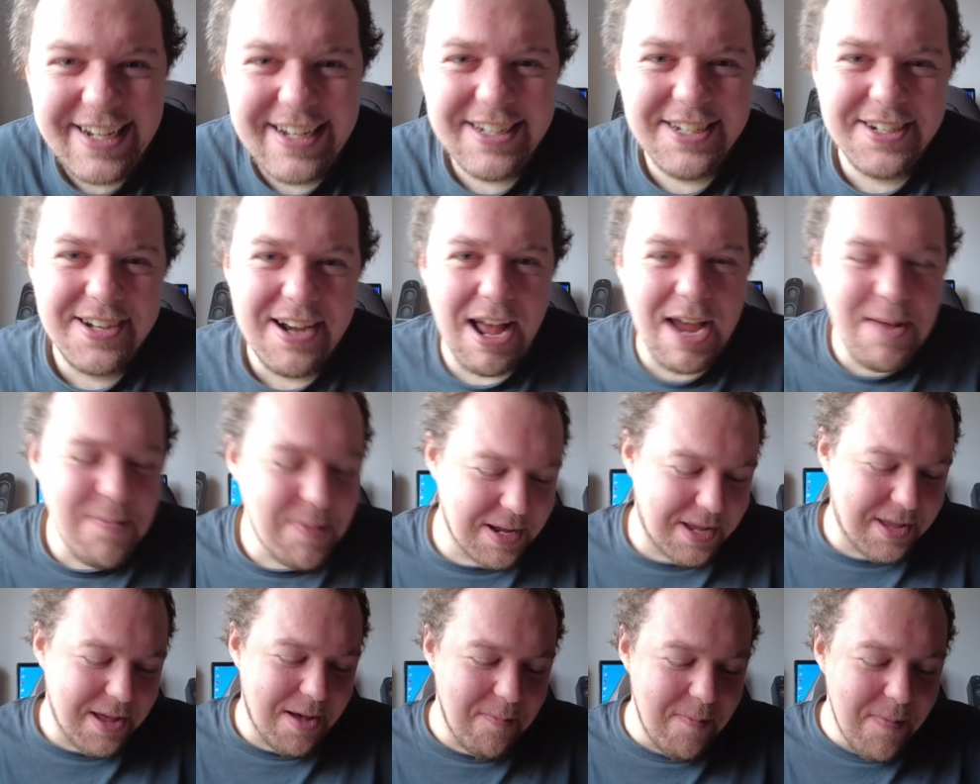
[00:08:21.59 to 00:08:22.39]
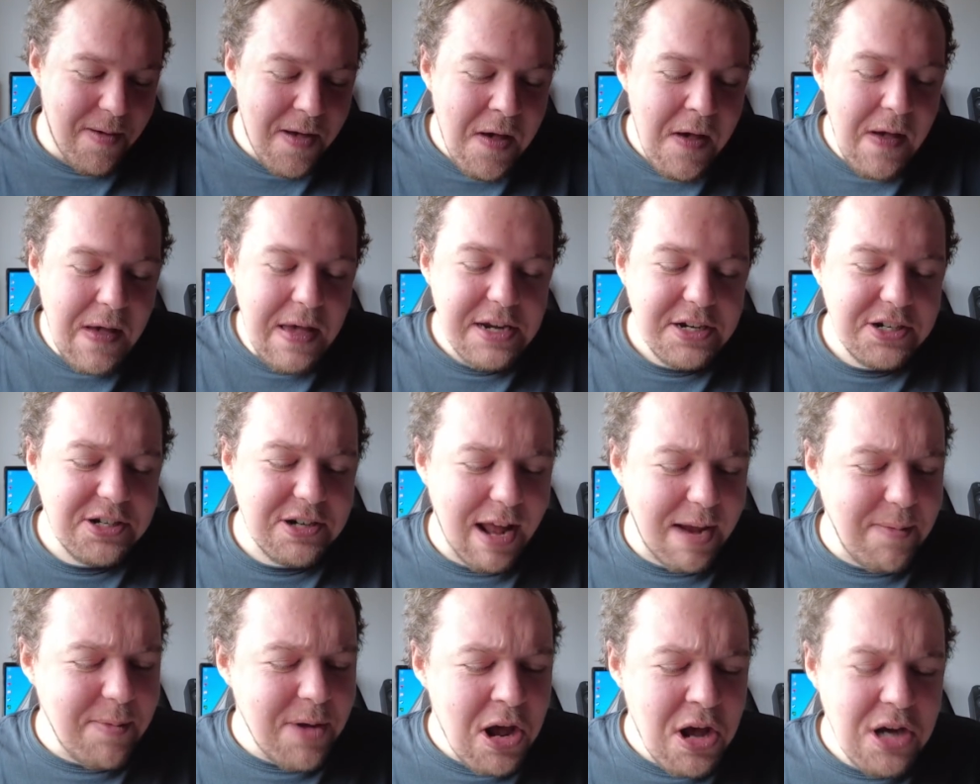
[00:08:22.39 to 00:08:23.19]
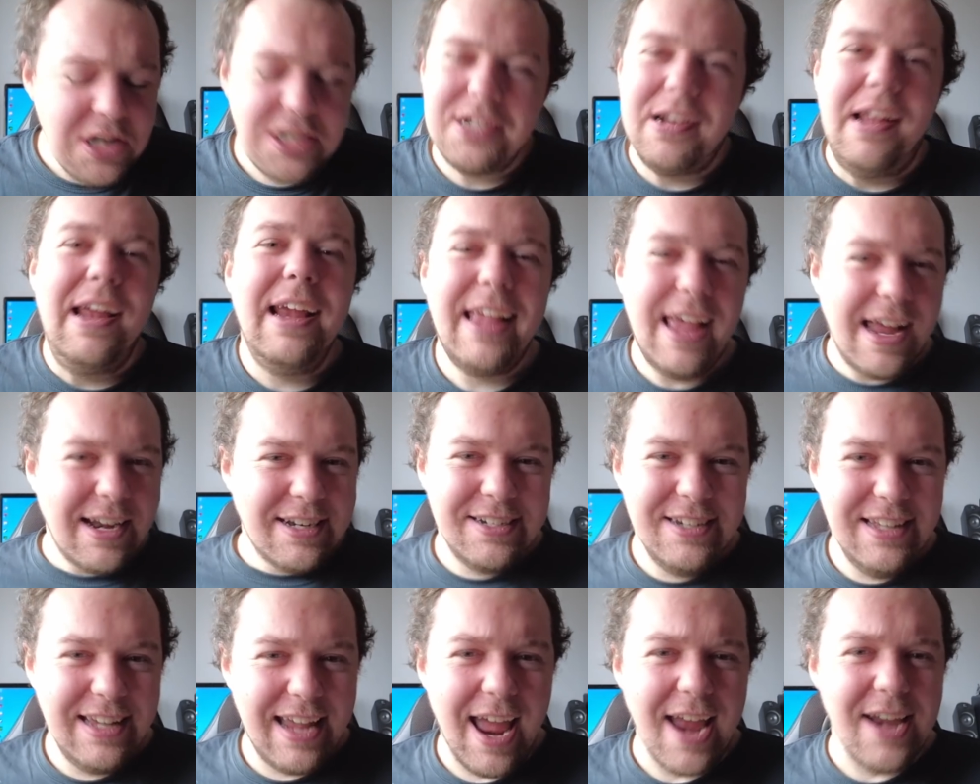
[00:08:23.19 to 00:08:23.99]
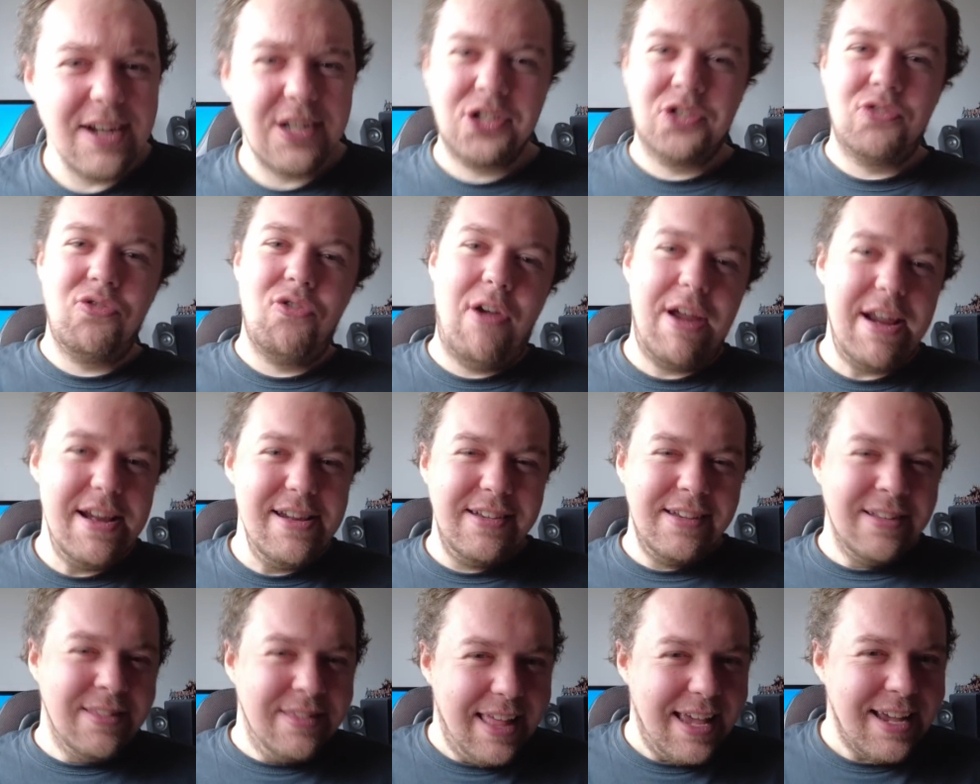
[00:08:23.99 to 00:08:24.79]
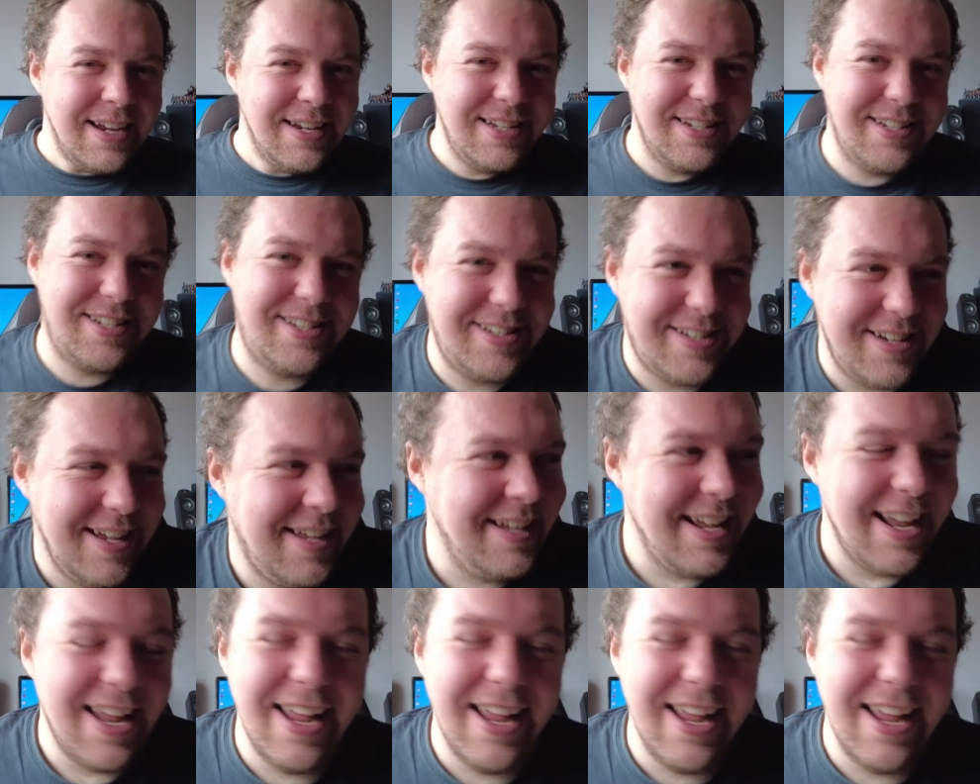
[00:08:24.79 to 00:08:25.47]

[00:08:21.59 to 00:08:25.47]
should I actually get trained in this?